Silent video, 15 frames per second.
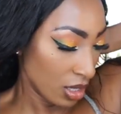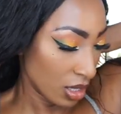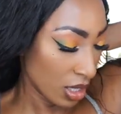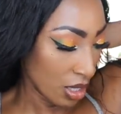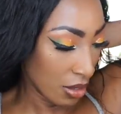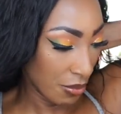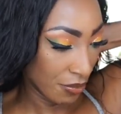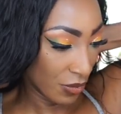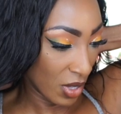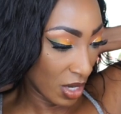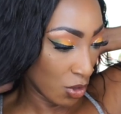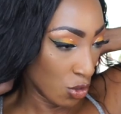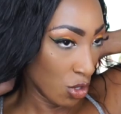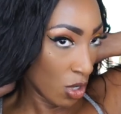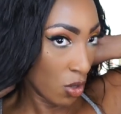some
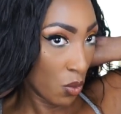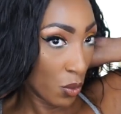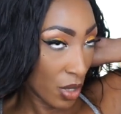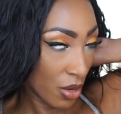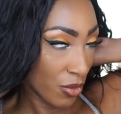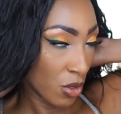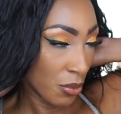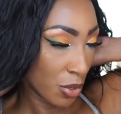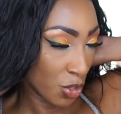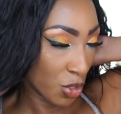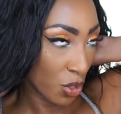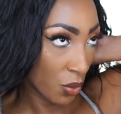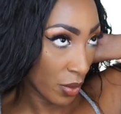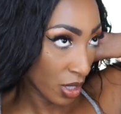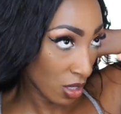that, you know, whenever you put
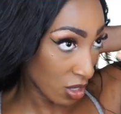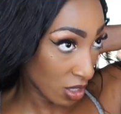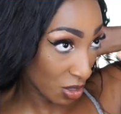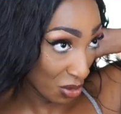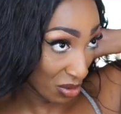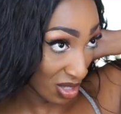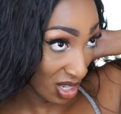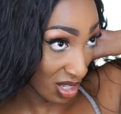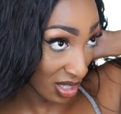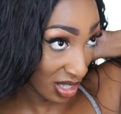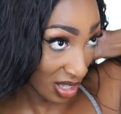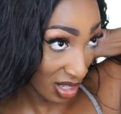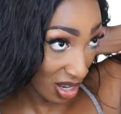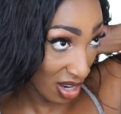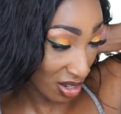your wig on, you tuck
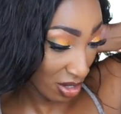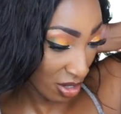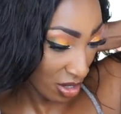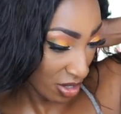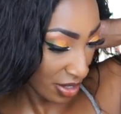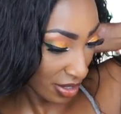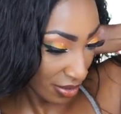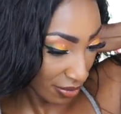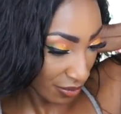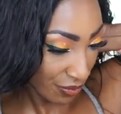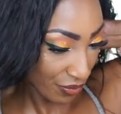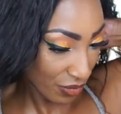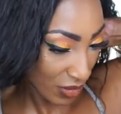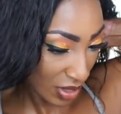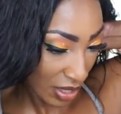it under and
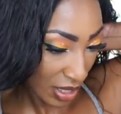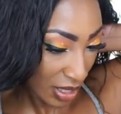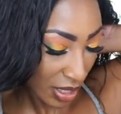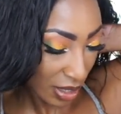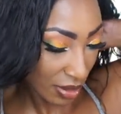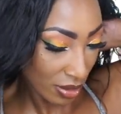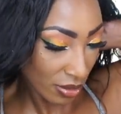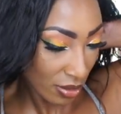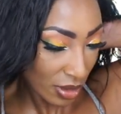then it